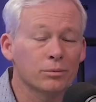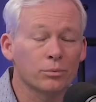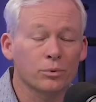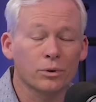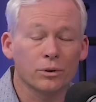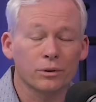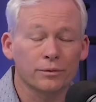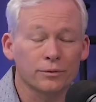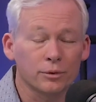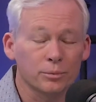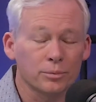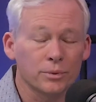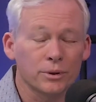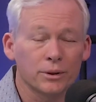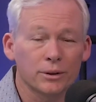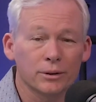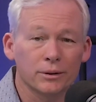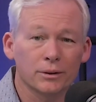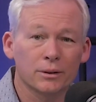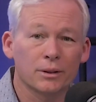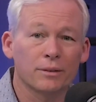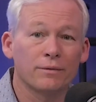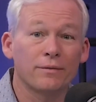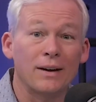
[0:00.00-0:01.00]
wonderful book
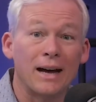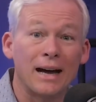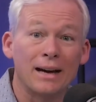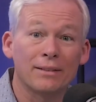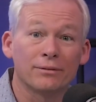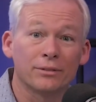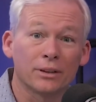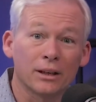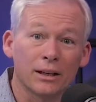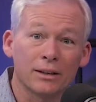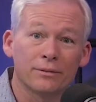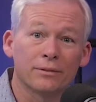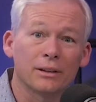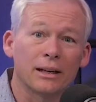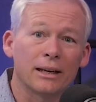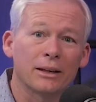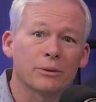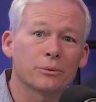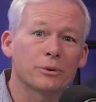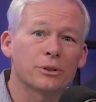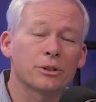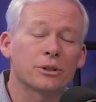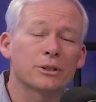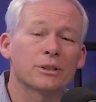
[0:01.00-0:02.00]
the five love
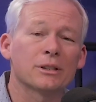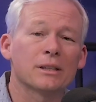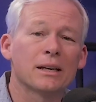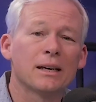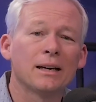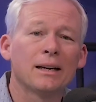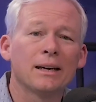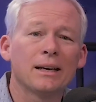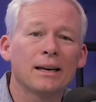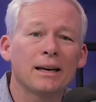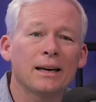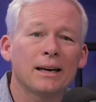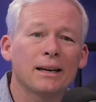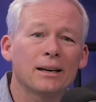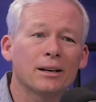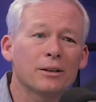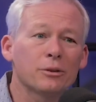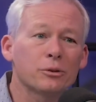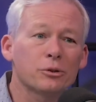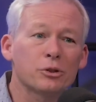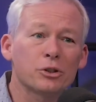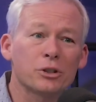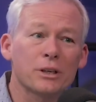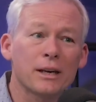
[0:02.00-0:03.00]
languages and
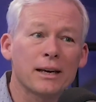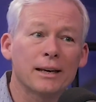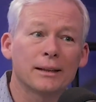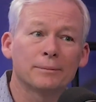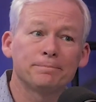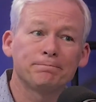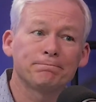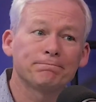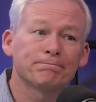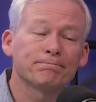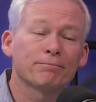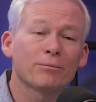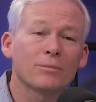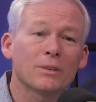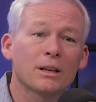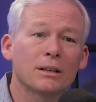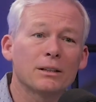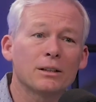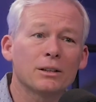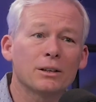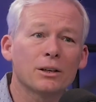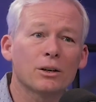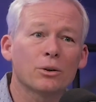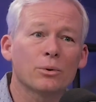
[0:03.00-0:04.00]
understand
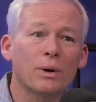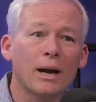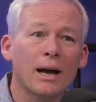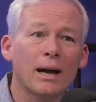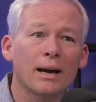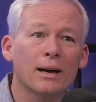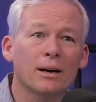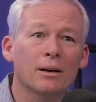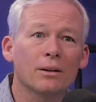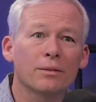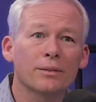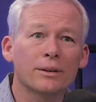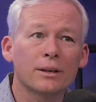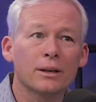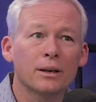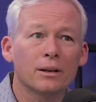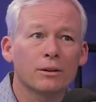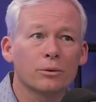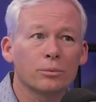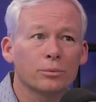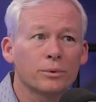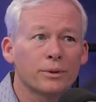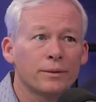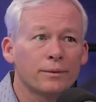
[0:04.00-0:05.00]
you know how the
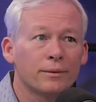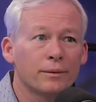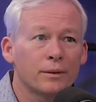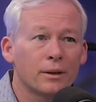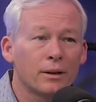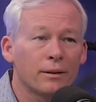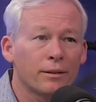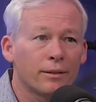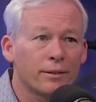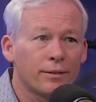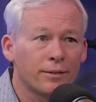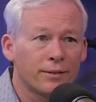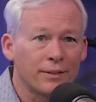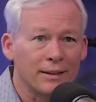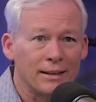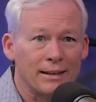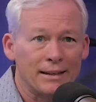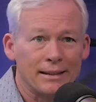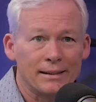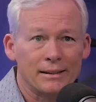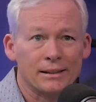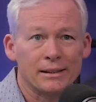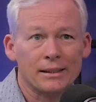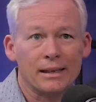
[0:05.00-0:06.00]
other one
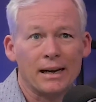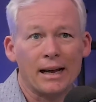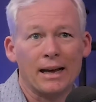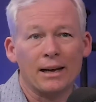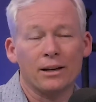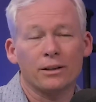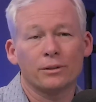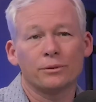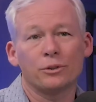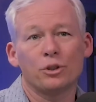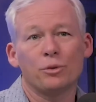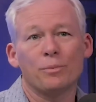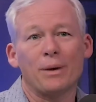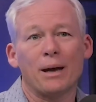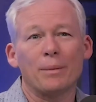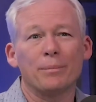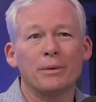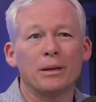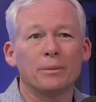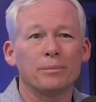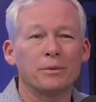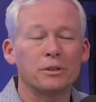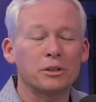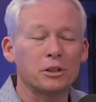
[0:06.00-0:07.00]
thinks and how you might be
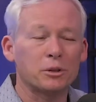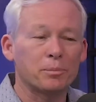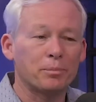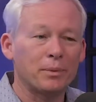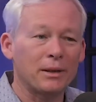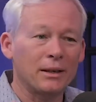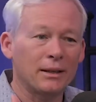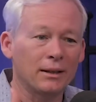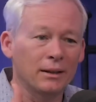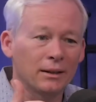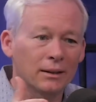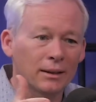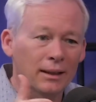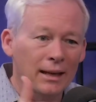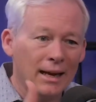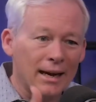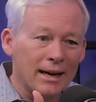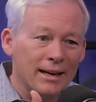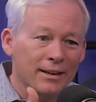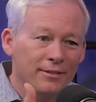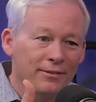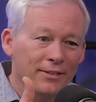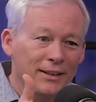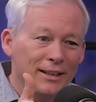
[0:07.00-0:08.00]
able to speak
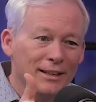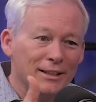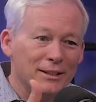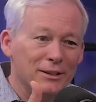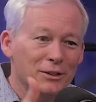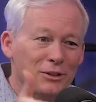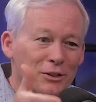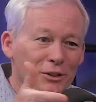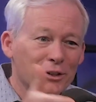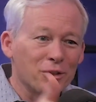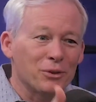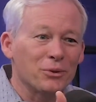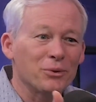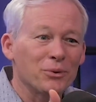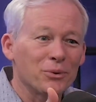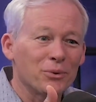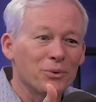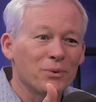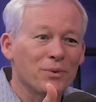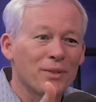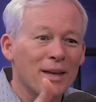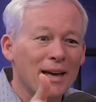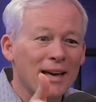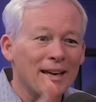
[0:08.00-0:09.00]
life into
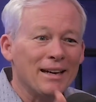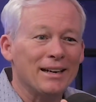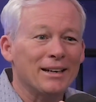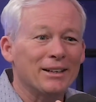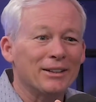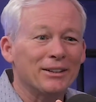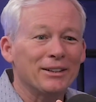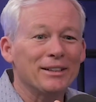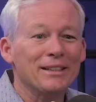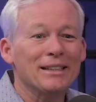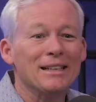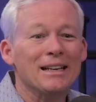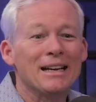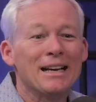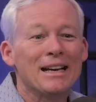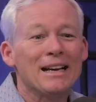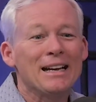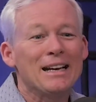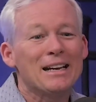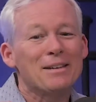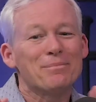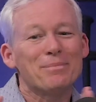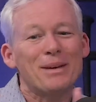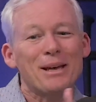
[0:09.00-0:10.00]
that area
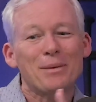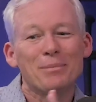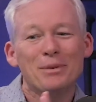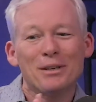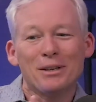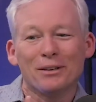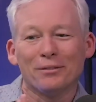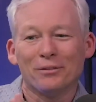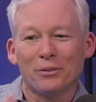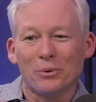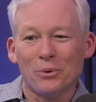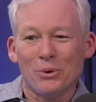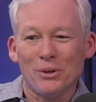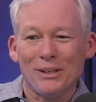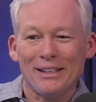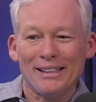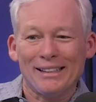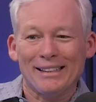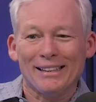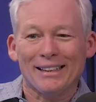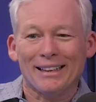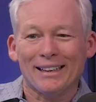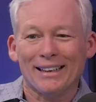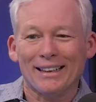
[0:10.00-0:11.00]
and maybe
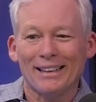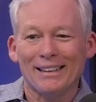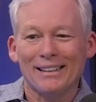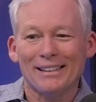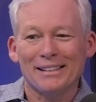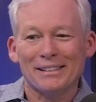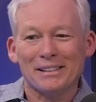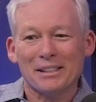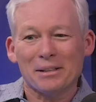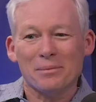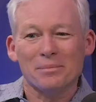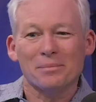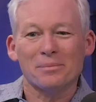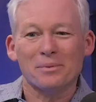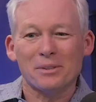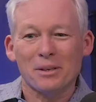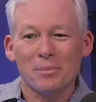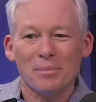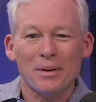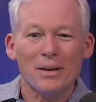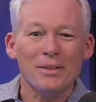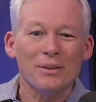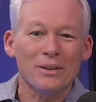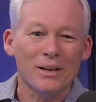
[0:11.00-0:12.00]
avoid uh, some
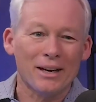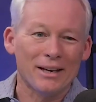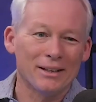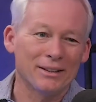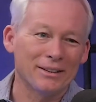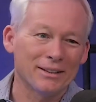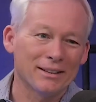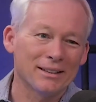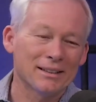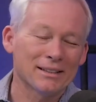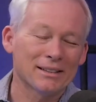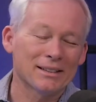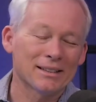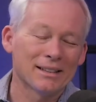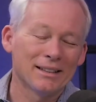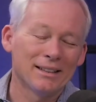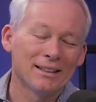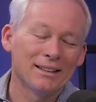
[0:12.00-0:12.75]
some other areas